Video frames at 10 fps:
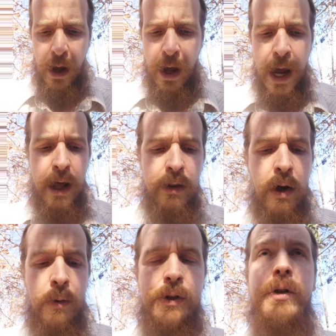And
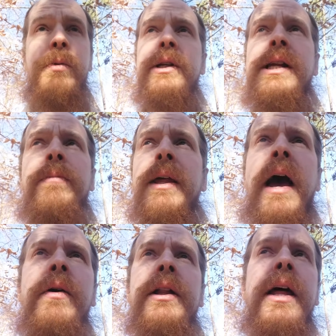those who accept the
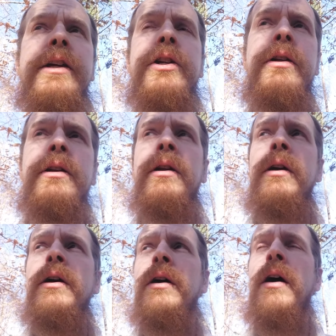calculation
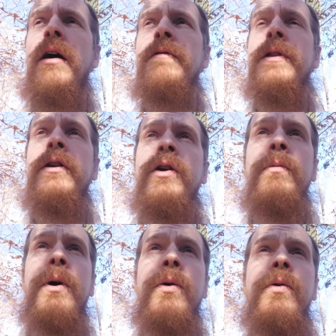of the new
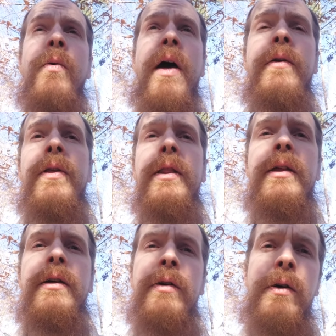moon rather than
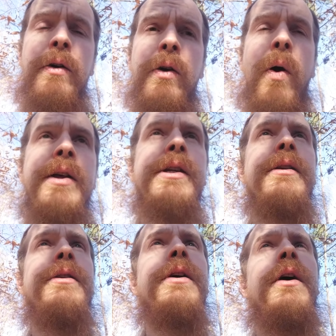the
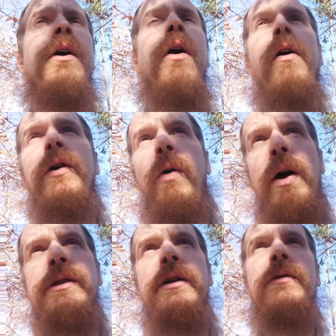crescent are the
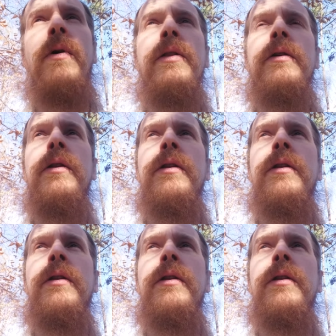crescent rather,